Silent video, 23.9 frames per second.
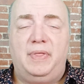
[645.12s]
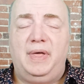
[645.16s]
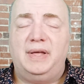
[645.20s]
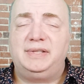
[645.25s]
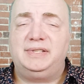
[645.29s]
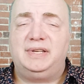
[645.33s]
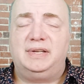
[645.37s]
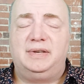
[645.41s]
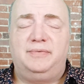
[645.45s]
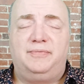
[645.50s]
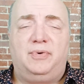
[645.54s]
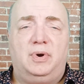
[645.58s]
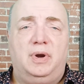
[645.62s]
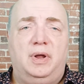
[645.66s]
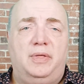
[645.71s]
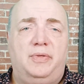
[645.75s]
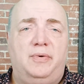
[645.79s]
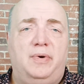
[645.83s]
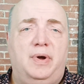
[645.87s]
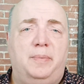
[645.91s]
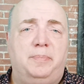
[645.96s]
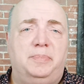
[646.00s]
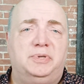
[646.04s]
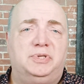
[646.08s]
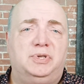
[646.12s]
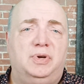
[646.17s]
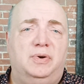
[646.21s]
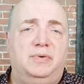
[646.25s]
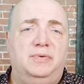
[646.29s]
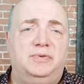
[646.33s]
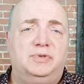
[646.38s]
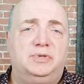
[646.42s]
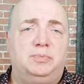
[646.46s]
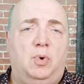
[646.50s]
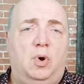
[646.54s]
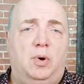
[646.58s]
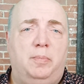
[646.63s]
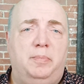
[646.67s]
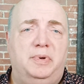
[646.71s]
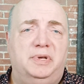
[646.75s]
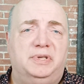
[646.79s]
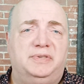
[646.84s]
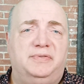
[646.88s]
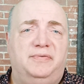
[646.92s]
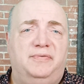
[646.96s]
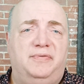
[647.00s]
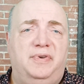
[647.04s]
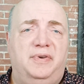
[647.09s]
Well, that's it for another episode of Small
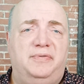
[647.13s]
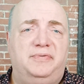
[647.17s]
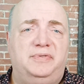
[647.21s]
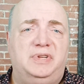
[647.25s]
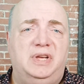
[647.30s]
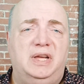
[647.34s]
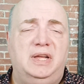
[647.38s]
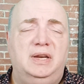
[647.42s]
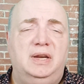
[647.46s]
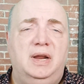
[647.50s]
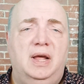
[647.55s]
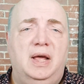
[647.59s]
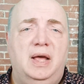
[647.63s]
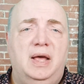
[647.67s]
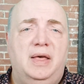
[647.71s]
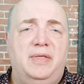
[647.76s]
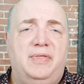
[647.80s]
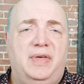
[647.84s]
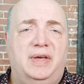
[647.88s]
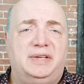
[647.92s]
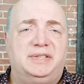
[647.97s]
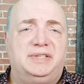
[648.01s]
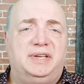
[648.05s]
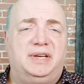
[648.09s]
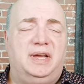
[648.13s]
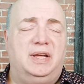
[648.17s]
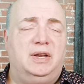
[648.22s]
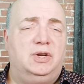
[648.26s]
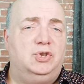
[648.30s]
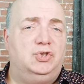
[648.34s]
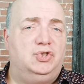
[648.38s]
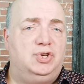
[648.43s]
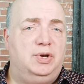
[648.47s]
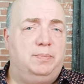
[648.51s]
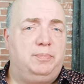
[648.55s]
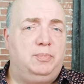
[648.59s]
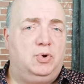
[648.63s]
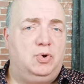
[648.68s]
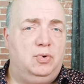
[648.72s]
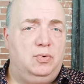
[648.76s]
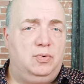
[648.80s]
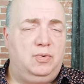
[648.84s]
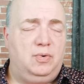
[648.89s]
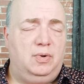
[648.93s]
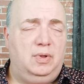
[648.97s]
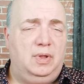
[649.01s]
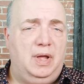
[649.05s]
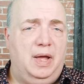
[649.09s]
Biz in 15. Thanks again to Jim
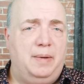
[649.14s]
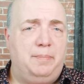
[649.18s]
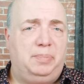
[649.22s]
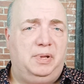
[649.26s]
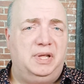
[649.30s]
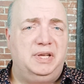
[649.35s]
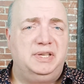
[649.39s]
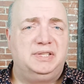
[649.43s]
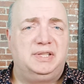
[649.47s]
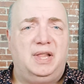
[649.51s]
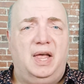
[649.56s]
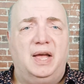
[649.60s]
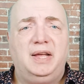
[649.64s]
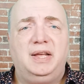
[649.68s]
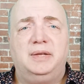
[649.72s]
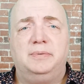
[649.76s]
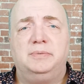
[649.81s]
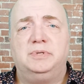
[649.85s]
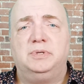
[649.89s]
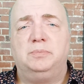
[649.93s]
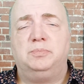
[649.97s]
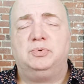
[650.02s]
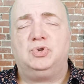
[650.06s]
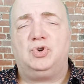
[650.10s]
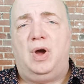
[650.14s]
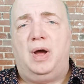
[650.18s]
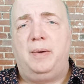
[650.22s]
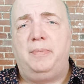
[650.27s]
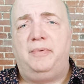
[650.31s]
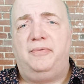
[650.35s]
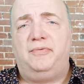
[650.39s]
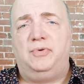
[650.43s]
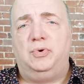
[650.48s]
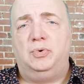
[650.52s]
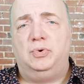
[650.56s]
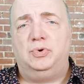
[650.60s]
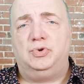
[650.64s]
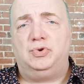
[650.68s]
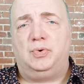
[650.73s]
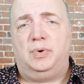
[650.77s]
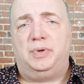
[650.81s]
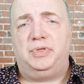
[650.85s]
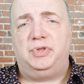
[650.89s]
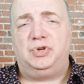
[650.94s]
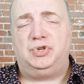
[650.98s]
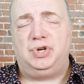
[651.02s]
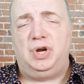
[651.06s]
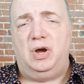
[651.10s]
Kukral, and please like and subscribe if you
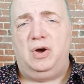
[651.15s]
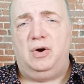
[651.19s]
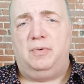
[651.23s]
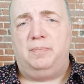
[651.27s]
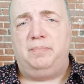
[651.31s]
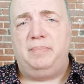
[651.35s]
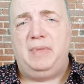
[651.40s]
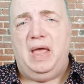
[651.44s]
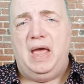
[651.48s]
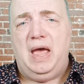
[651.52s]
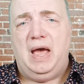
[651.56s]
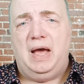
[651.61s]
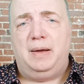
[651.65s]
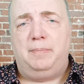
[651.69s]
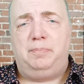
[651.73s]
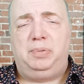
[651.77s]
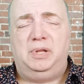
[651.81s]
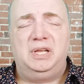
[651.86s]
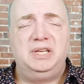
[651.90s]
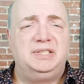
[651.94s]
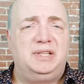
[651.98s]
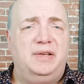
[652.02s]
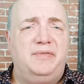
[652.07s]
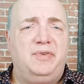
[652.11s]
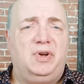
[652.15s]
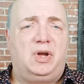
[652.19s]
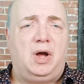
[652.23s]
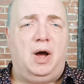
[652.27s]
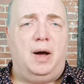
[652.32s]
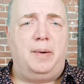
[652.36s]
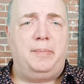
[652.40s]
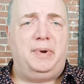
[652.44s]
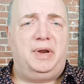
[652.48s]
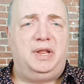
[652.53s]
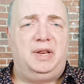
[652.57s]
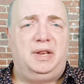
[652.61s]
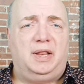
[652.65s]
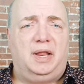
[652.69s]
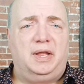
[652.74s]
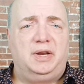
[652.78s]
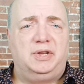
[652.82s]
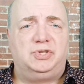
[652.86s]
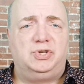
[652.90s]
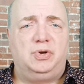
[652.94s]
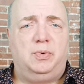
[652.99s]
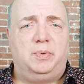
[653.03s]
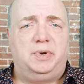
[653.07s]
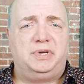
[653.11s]
enjoyed the show. And please leave a comment and let
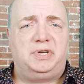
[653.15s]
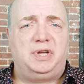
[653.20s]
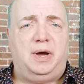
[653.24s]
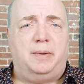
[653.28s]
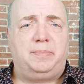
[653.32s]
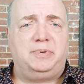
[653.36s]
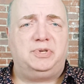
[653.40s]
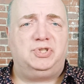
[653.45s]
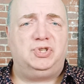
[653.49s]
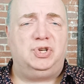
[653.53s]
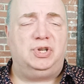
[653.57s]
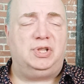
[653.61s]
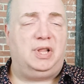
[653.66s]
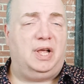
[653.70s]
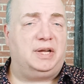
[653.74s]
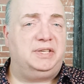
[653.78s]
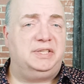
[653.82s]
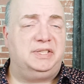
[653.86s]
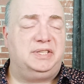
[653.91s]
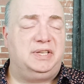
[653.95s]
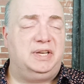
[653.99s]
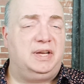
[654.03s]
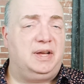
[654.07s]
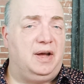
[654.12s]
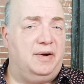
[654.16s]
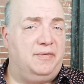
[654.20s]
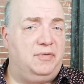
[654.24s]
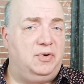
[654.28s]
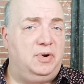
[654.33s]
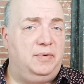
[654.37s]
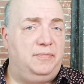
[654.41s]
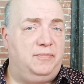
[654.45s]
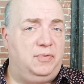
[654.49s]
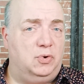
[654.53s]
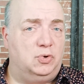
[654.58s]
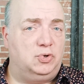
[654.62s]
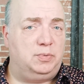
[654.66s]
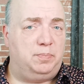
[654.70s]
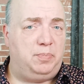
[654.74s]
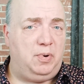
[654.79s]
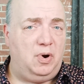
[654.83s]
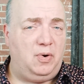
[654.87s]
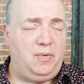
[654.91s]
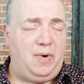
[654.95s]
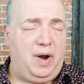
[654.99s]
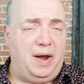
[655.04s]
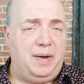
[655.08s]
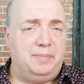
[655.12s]
us know what topics you'd like to see covered in future
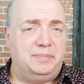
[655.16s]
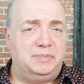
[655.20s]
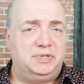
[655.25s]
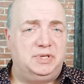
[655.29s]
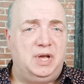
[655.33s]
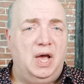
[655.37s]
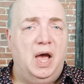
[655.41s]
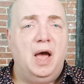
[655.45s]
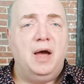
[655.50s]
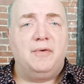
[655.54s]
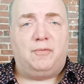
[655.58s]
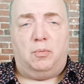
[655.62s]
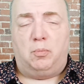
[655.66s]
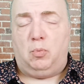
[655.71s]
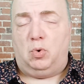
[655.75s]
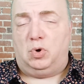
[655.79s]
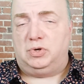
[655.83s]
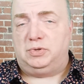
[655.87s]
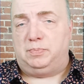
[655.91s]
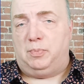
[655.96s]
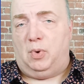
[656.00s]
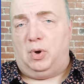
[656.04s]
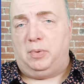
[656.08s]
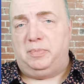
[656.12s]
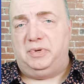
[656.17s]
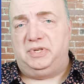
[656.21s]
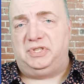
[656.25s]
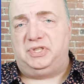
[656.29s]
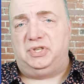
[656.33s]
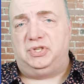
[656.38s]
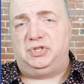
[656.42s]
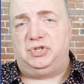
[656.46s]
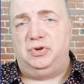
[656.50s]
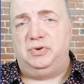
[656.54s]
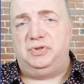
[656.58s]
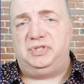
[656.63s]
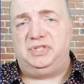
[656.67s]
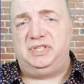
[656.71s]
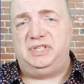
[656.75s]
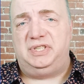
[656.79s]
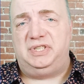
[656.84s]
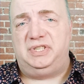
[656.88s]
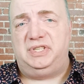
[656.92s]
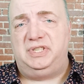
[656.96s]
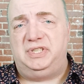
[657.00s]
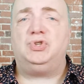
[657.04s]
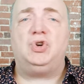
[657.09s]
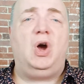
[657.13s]
programs. For more small business news and
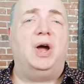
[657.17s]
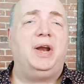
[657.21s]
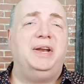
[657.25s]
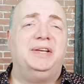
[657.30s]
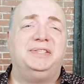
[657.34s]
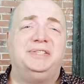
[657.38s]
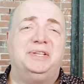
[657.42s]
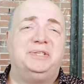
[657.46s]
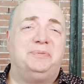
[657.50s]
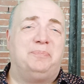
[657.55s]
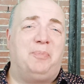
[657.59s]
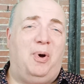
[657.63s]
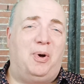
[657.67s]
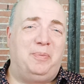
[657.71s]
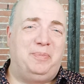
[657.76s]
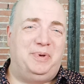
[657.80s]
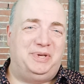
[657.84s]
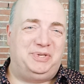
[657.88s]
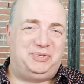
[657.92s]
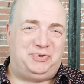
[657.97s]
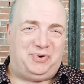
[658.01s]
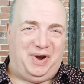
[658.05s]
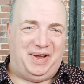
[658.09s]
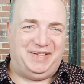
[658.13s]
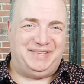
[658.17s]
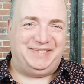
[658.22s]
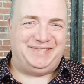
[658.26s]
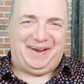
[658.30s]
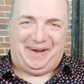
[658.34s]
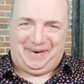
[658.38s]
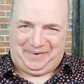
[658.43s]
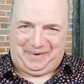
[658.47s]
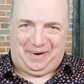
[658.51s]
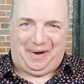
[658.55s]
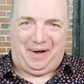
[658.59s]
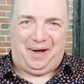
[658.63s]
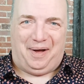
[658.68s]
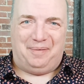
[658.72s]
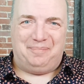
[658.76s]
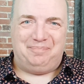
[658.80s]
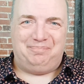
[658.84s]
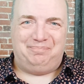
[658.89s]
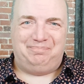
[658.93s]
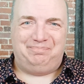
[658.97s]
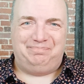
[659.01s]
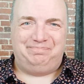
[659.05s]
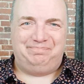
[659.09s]
tips, join us at smallbiztrends.com.